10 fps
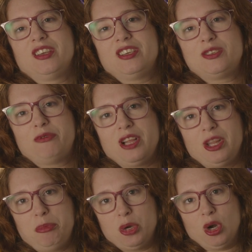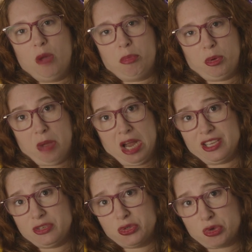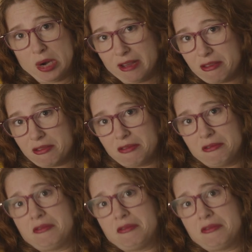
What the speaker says: develop your upper body strength.